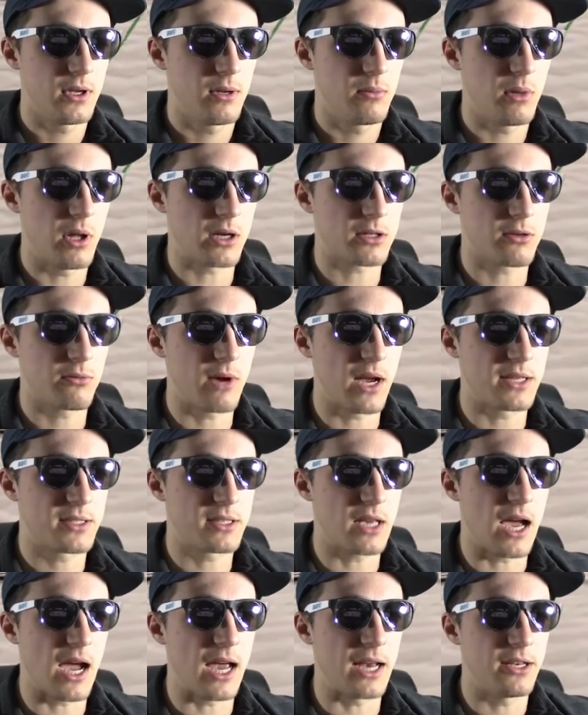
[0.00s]
Block the right
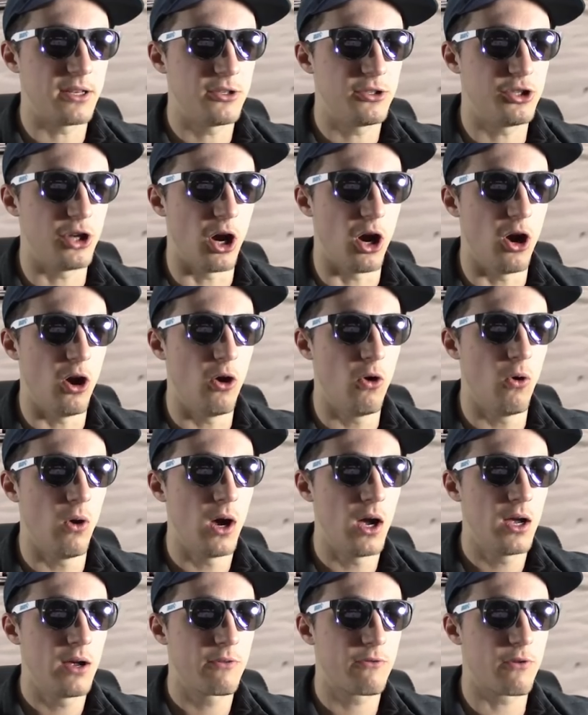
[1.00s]
side. Joe,
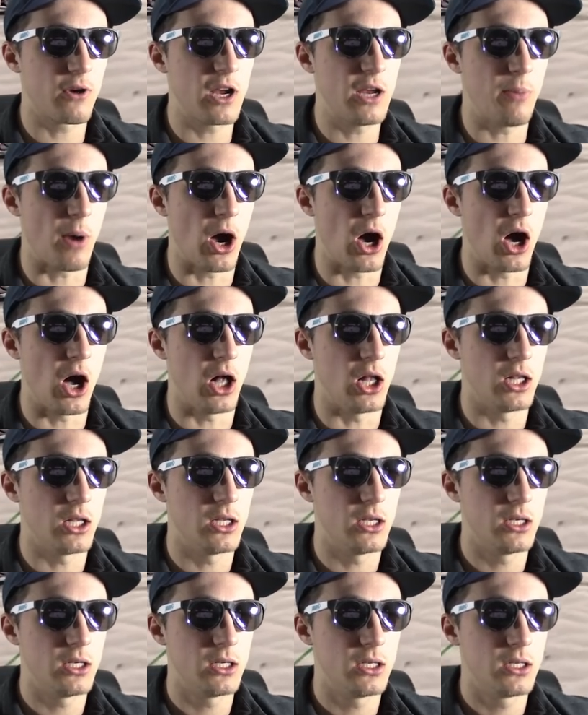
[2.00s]
free ball.
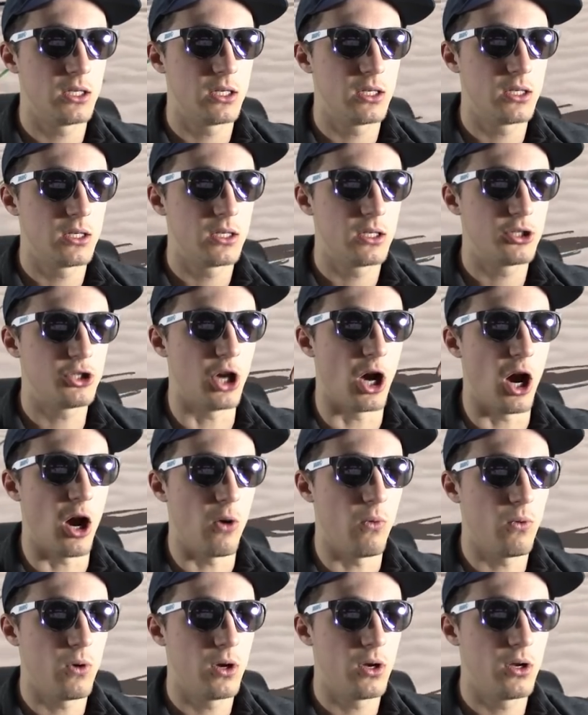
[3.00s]

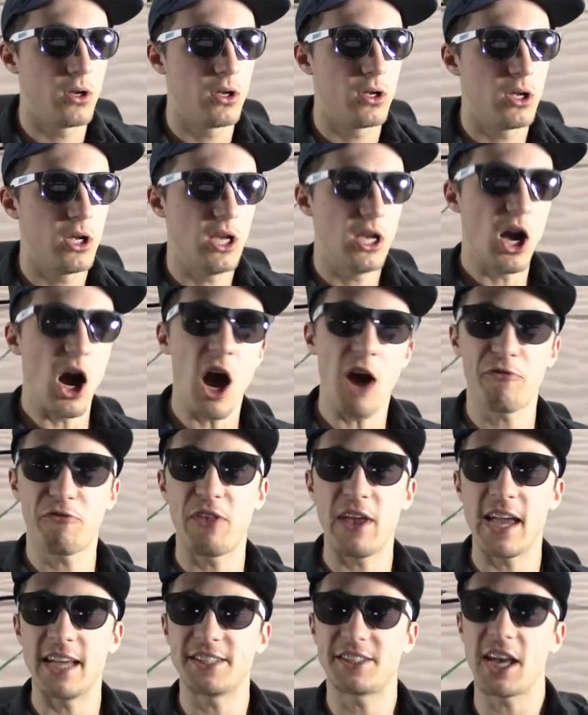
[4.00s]
Joe, off
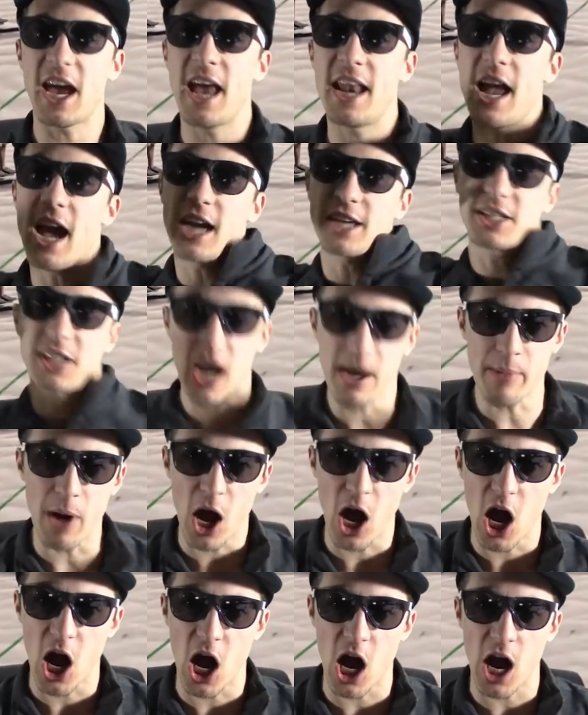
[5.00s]
the antenna, come
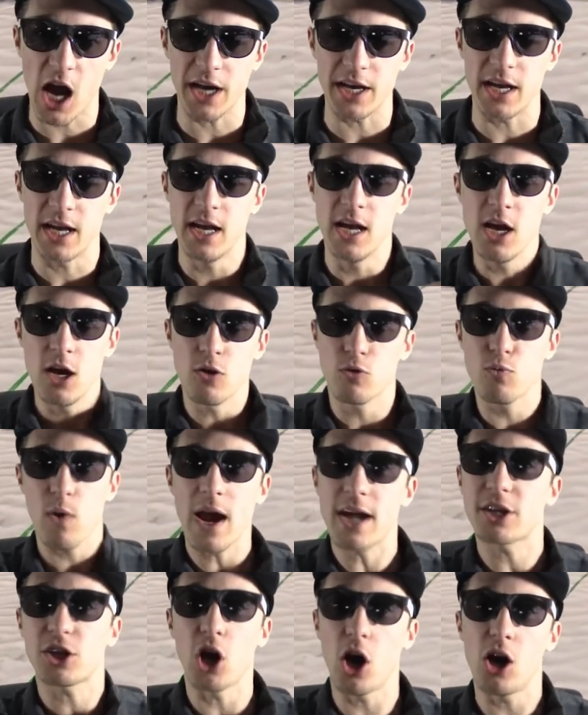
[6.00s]
on!
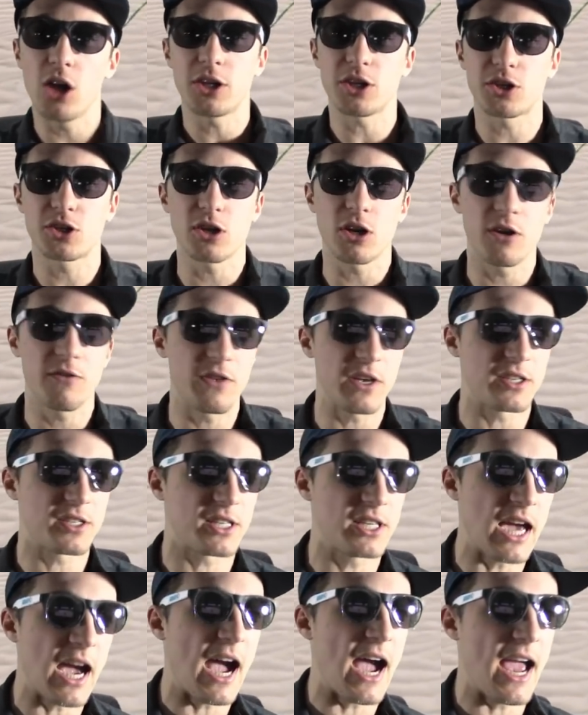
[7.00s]
Right call to serve this
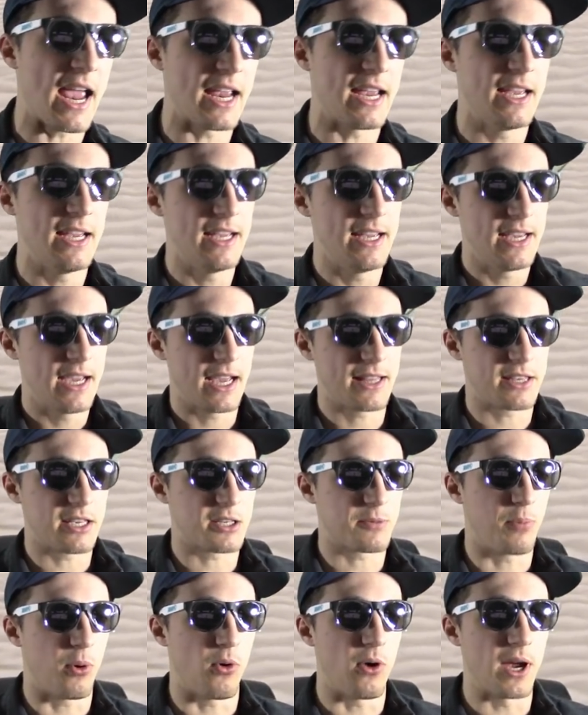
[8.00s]
guy. At
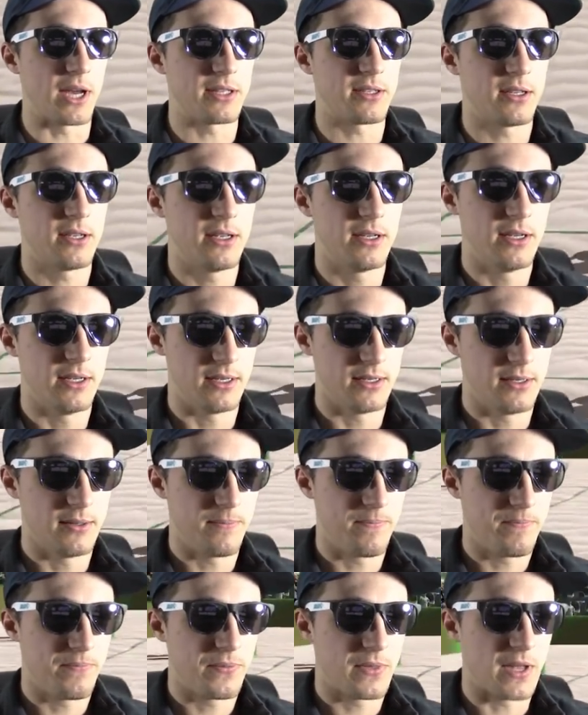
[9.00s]
this point.
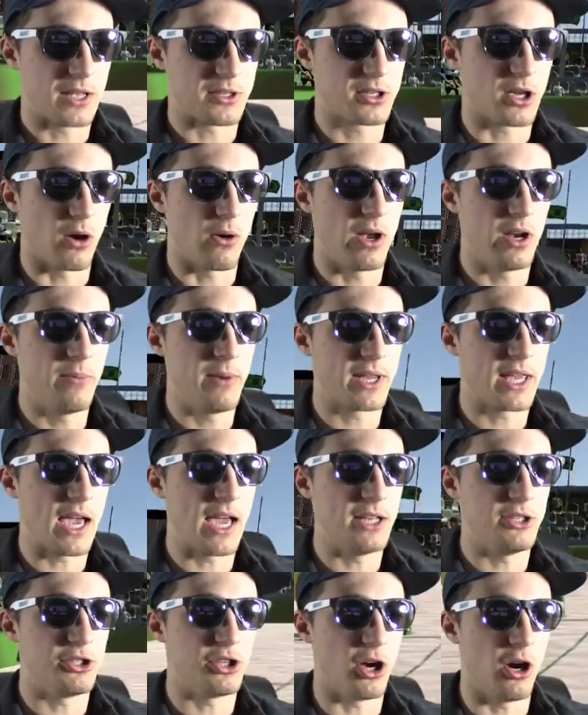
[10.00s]
Let's go, hit him
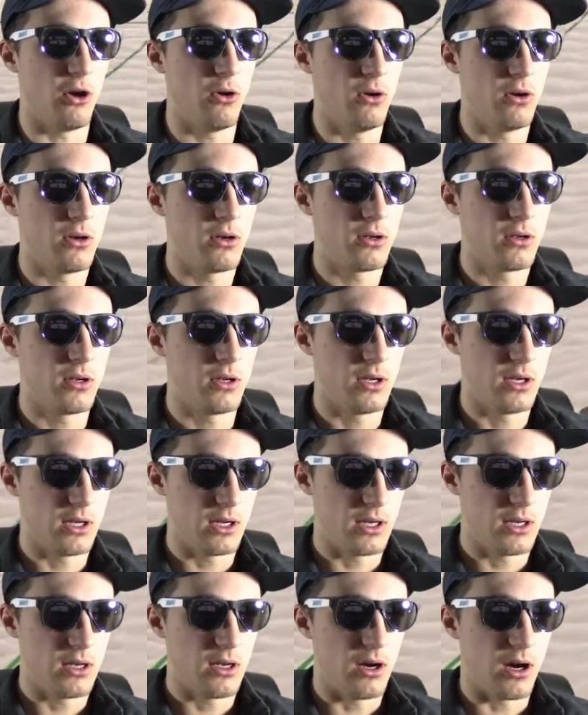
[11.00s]
again, Joe.
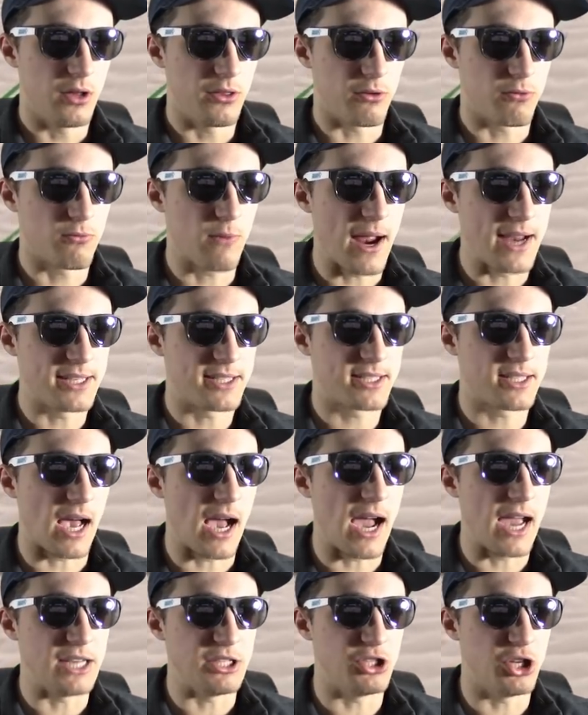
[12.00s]
On the right
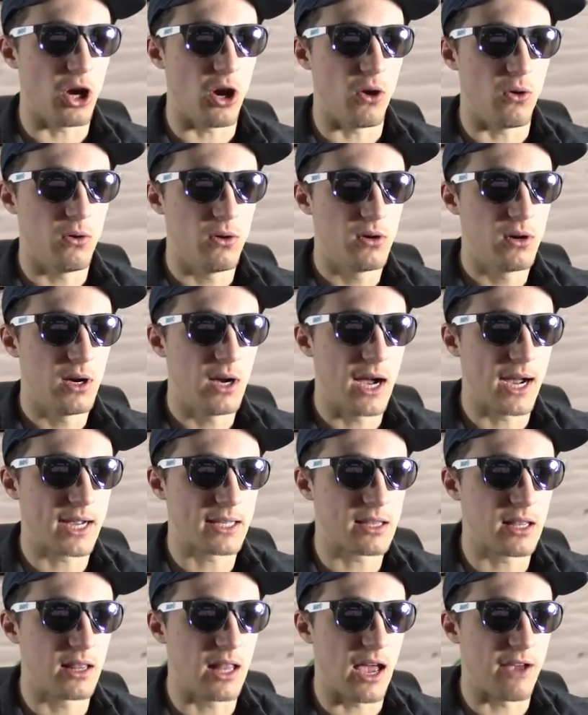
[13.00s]
side, Joe. I
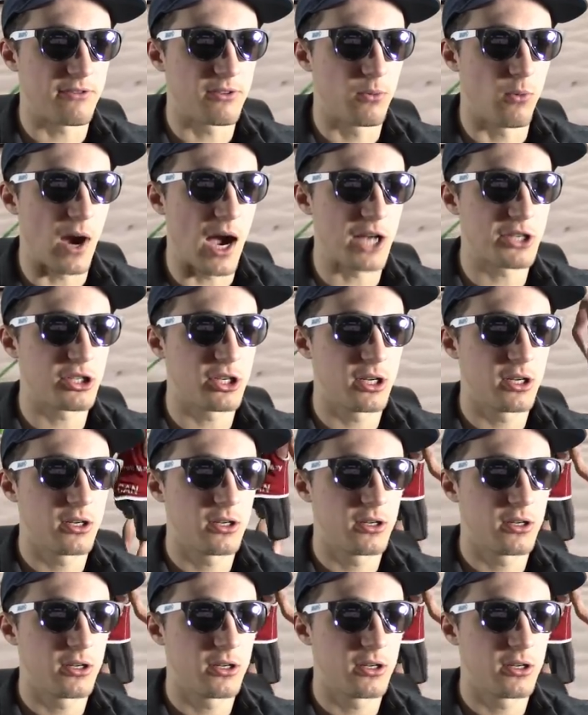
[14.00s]
got the left, watch.